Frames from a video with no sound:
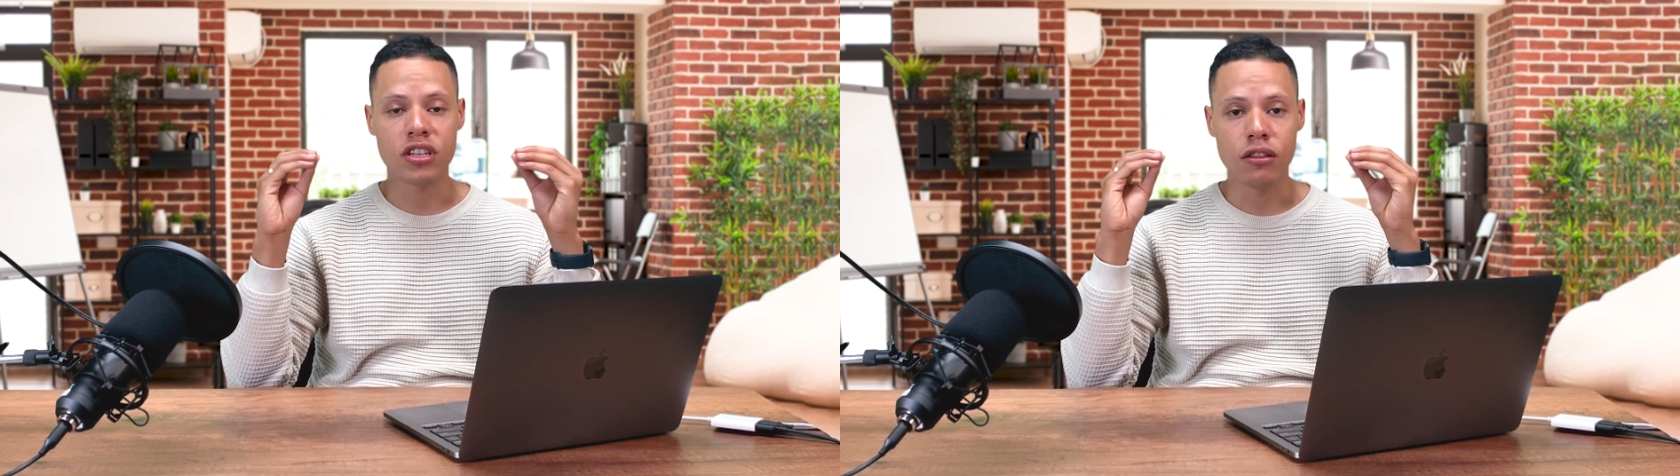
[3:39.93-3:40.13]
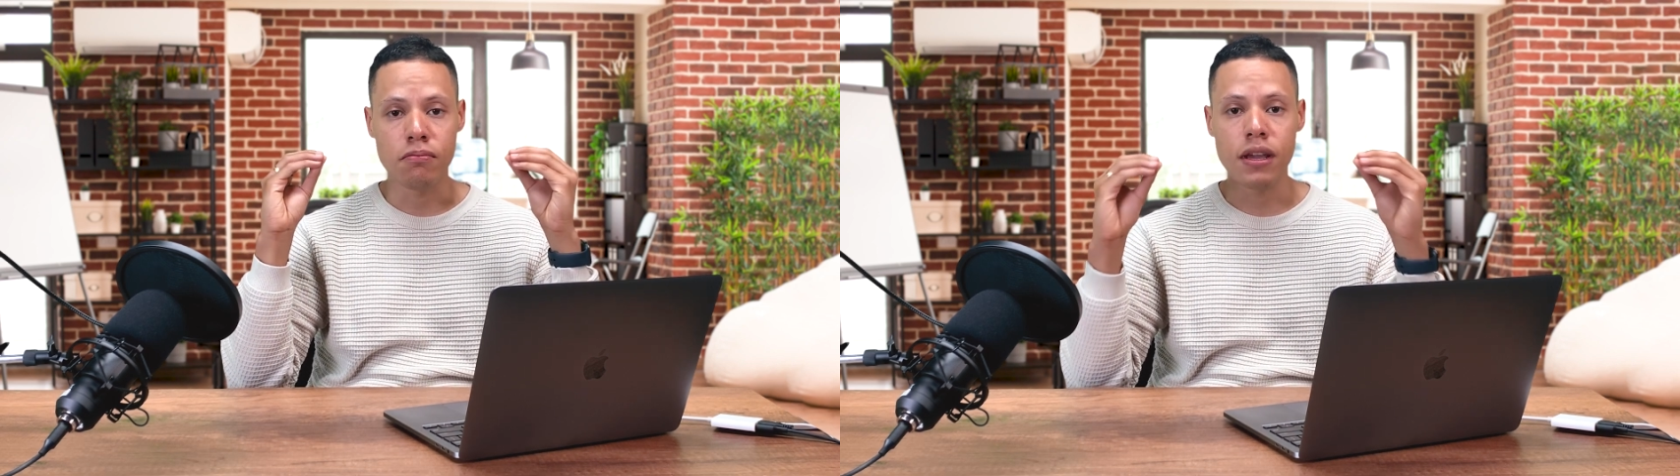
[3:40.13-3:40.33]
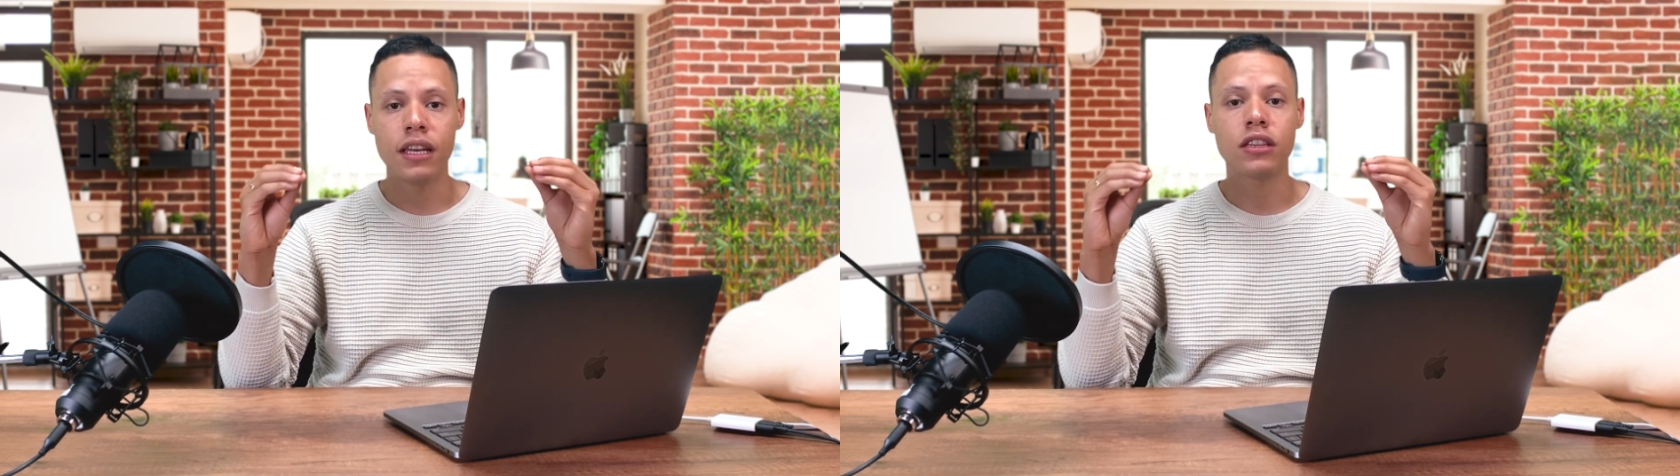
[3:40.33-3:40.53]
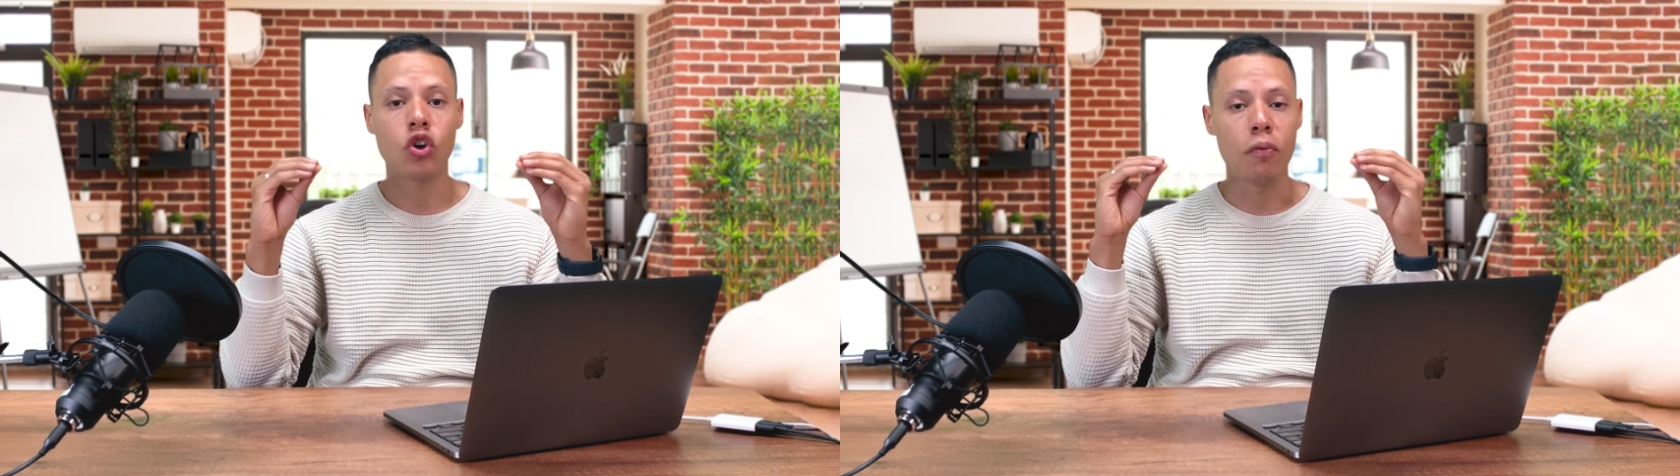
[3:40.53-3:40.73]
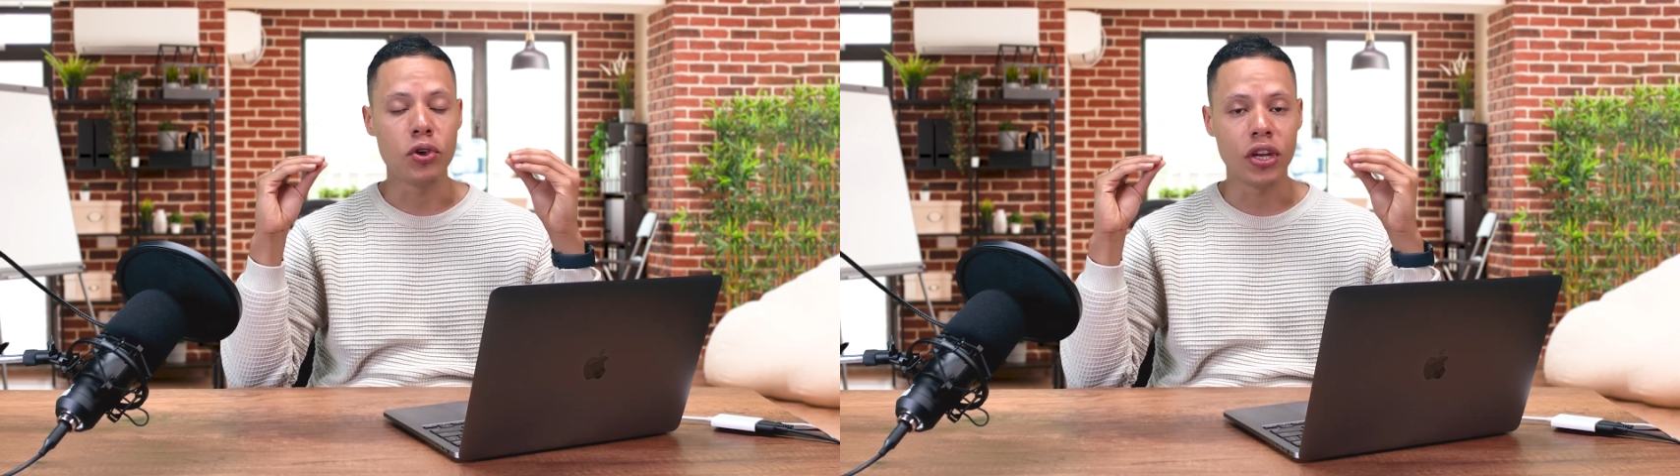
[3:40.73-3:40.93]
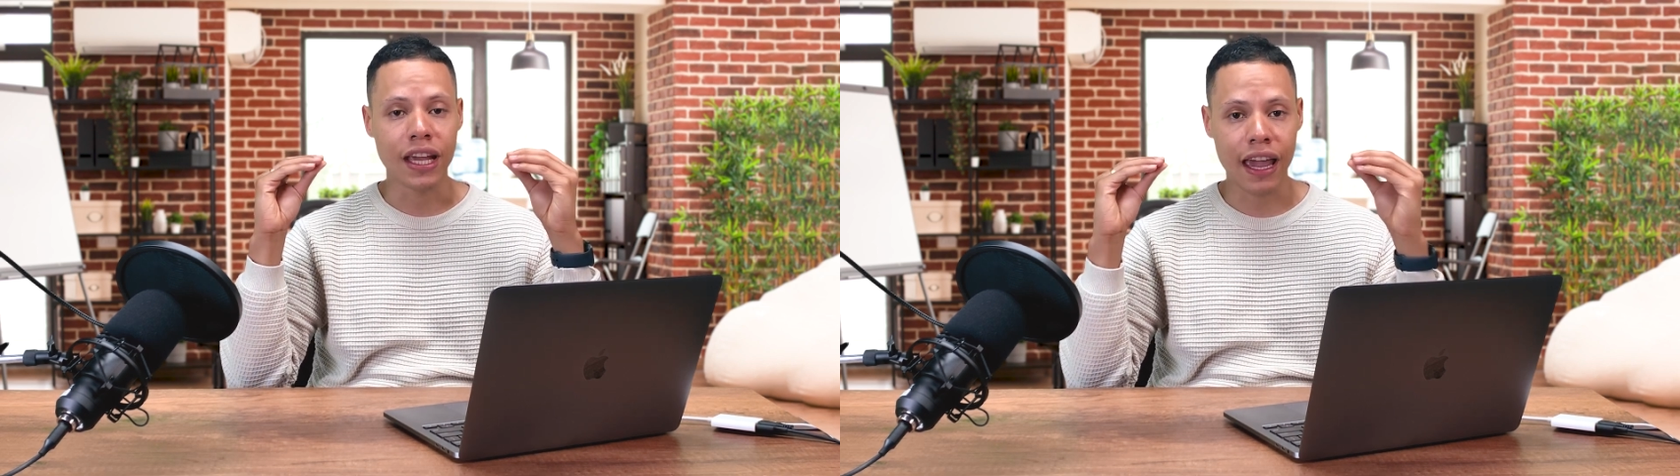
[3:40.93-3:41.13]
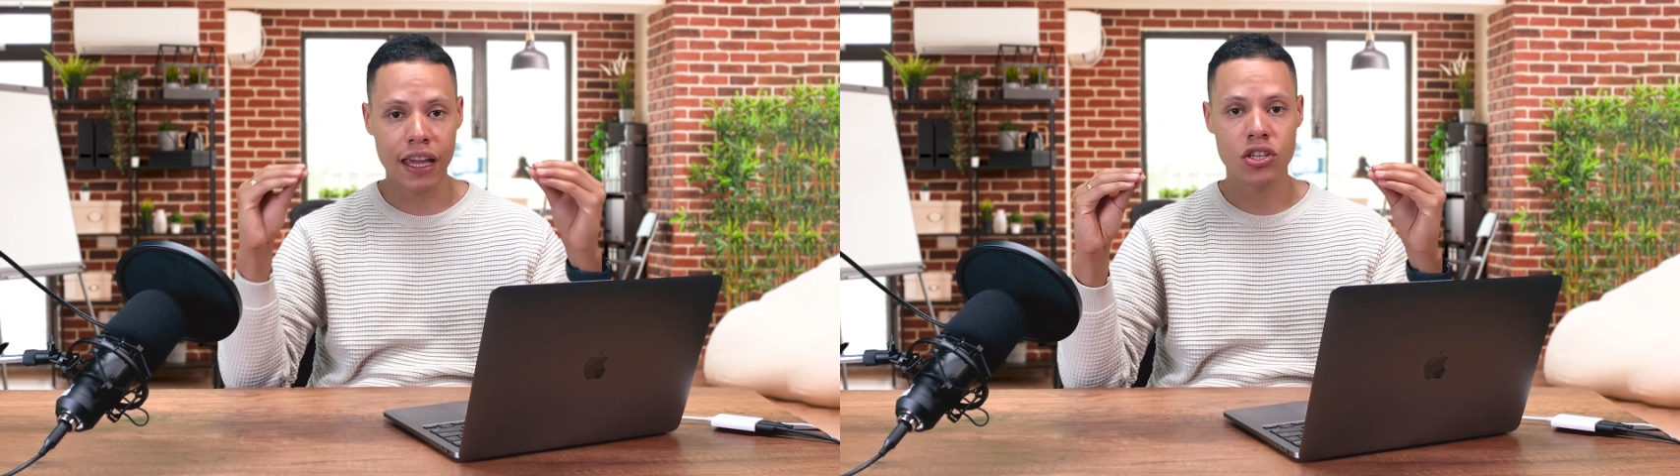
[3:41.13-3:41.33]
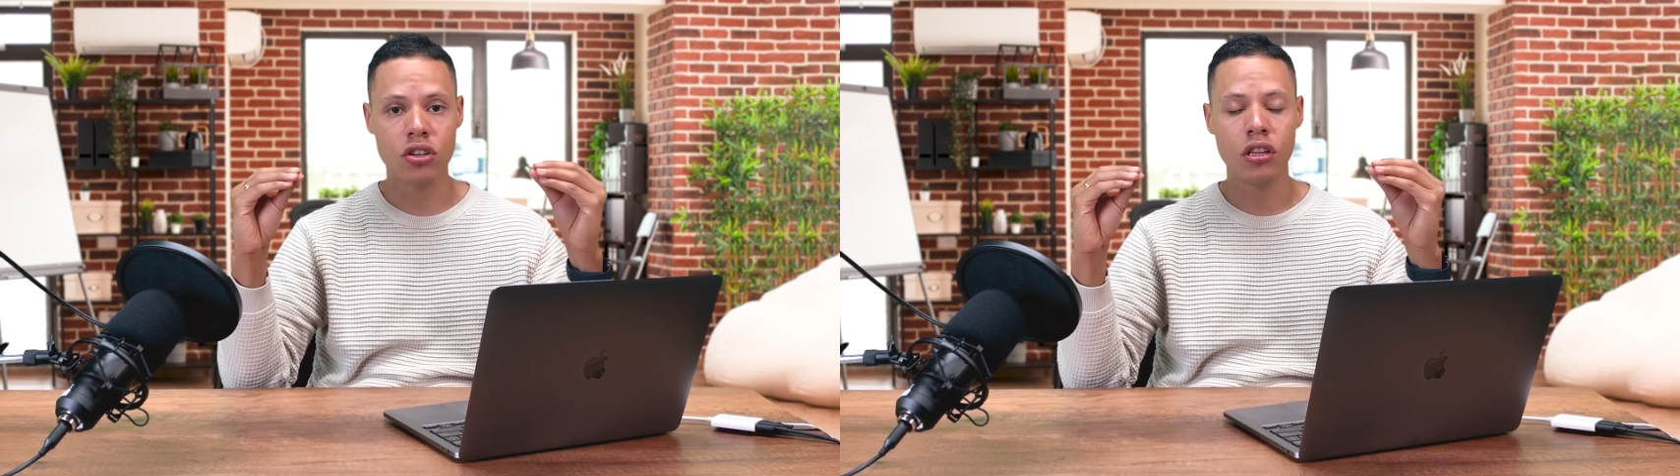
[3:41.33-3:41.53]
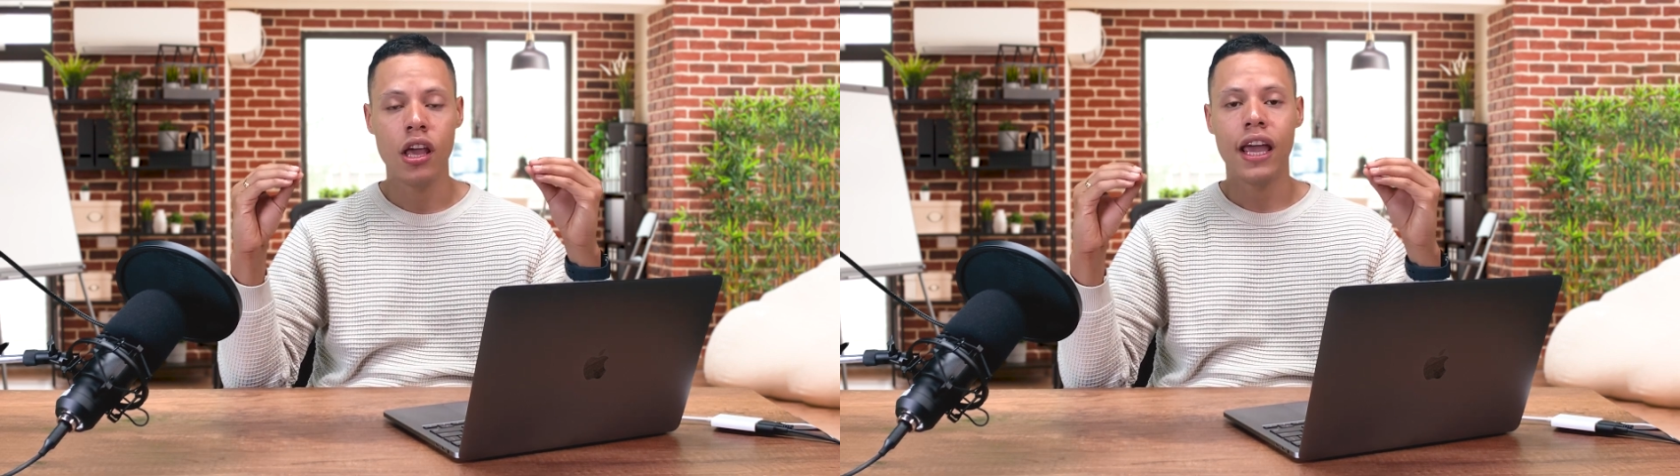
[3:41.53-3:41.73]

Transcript: immediate communication,